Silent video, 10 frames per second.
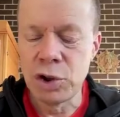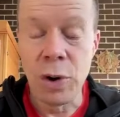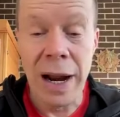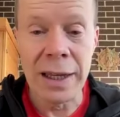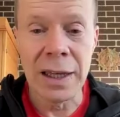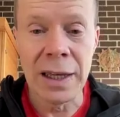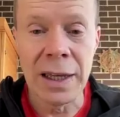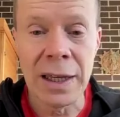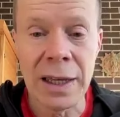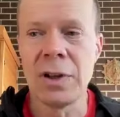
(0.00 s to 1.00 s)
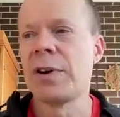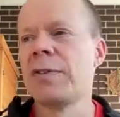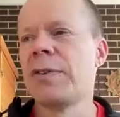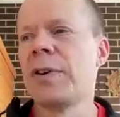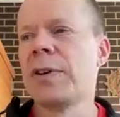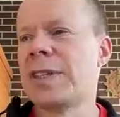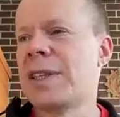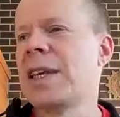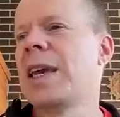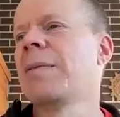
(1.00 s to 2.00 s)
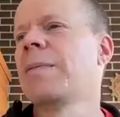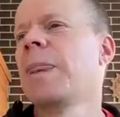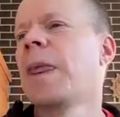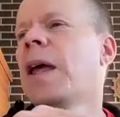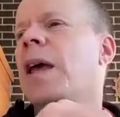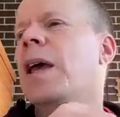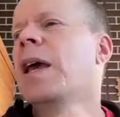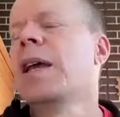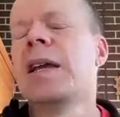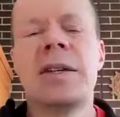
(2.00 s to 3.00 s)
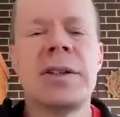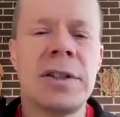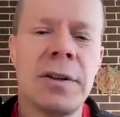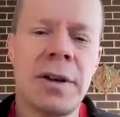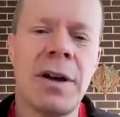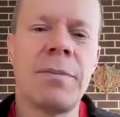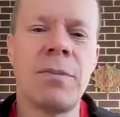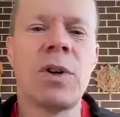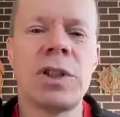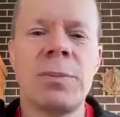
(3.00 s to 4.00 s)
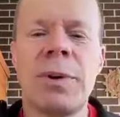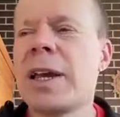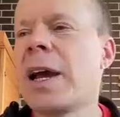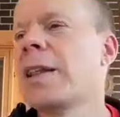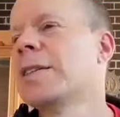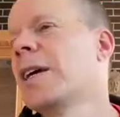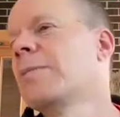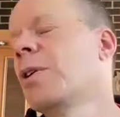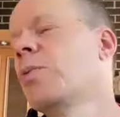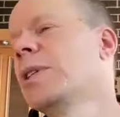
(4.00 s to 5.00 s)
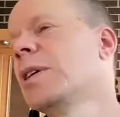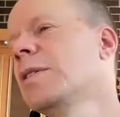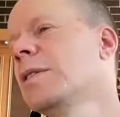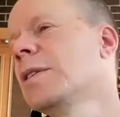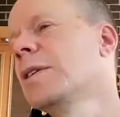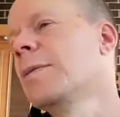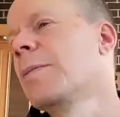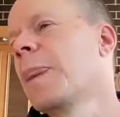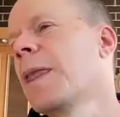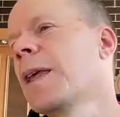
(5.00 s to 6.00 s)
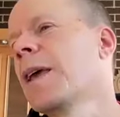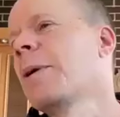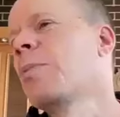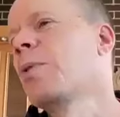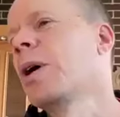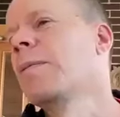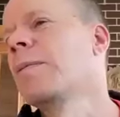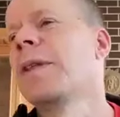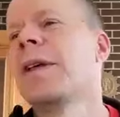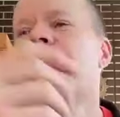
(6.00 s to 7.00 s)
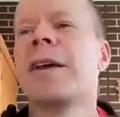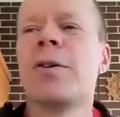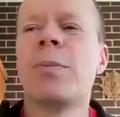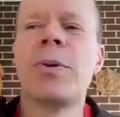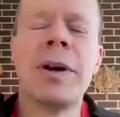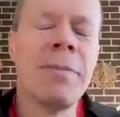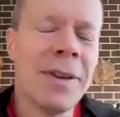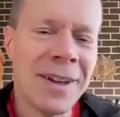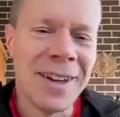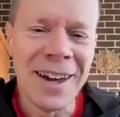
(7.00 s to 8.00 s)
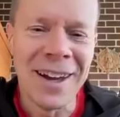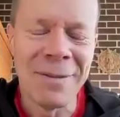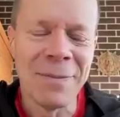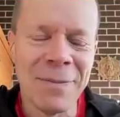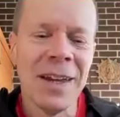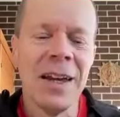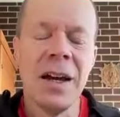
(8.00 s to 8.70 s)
tracking, if you like. The very first thing is I'm watching my cat at the same time. Whiskers, come here, boy. Good boy. Um,